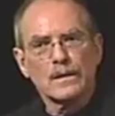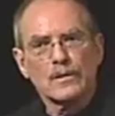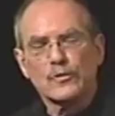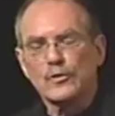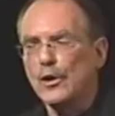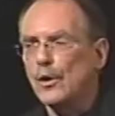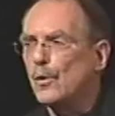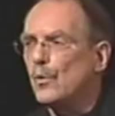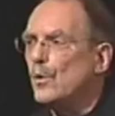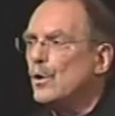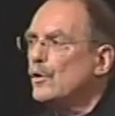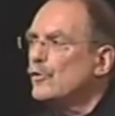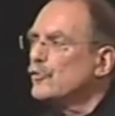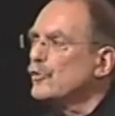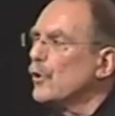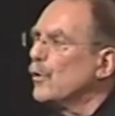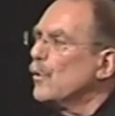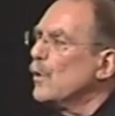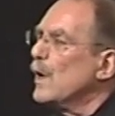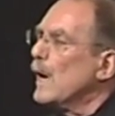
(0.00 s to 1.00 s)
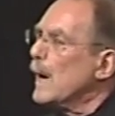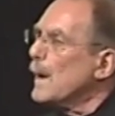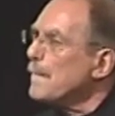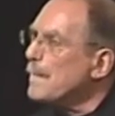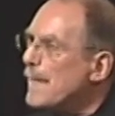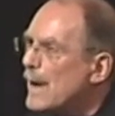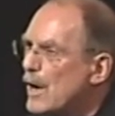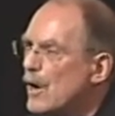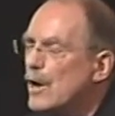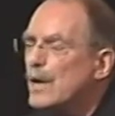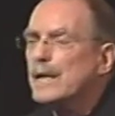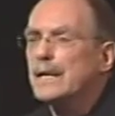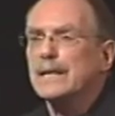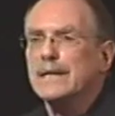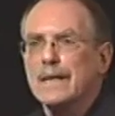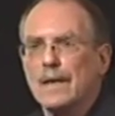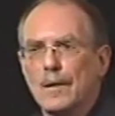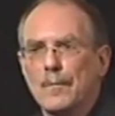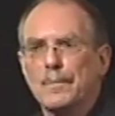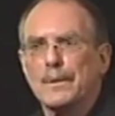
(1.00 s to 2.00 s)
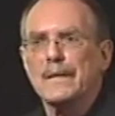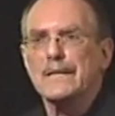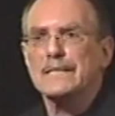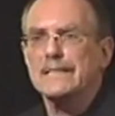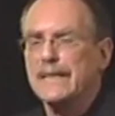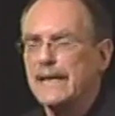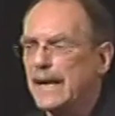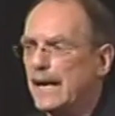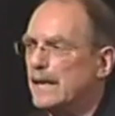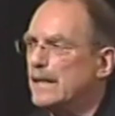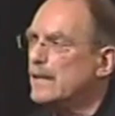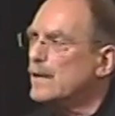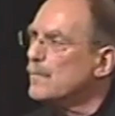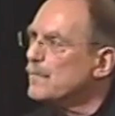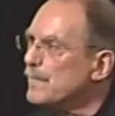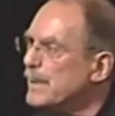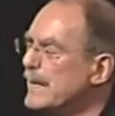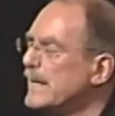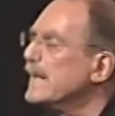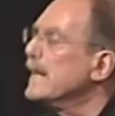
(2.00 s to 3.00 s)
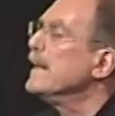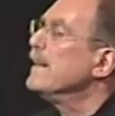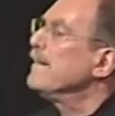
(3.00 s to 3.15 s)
So American companies can't compete.